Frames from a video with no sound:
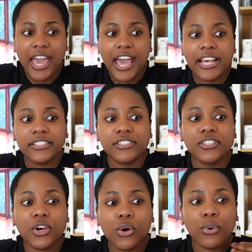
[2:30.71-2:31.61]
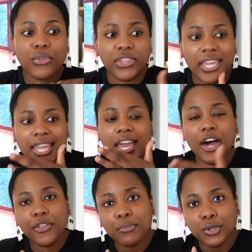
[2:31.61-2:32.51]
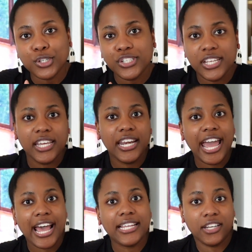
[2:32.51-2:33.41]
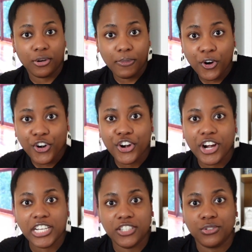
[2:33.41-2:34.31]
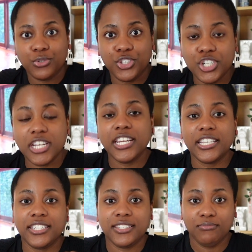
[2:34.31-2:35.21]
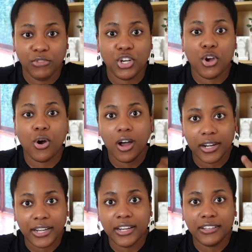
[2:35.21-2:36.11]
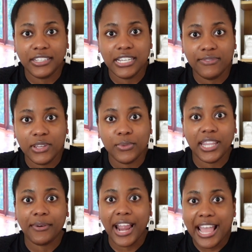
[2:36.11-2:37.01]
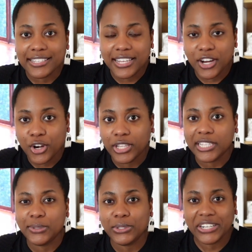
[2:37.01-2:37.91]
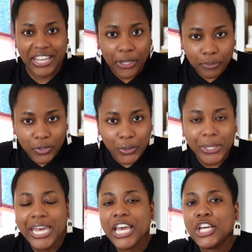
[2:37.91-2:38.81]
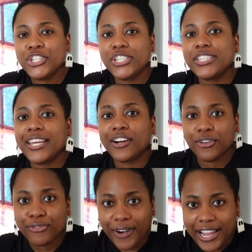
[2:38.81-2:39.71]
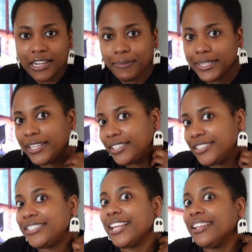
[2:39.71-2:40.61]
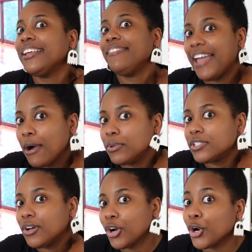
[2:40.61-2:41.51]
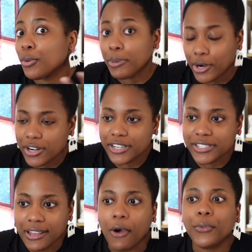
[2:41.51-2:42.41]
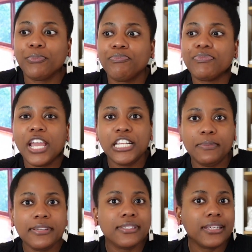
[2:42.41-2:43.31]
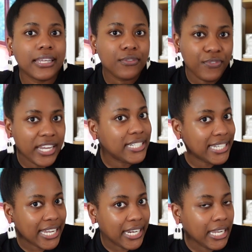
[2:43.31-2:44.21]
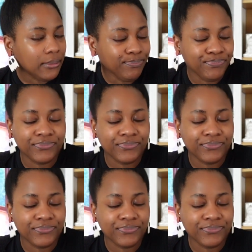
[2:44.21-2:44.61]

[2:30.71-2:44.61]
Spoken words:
And so the other person had their partner, and so she, you know, on TV when they were asking her, like, who's gonna help you, she said her friend, but said that that was her partner. So it's basically like fake dating,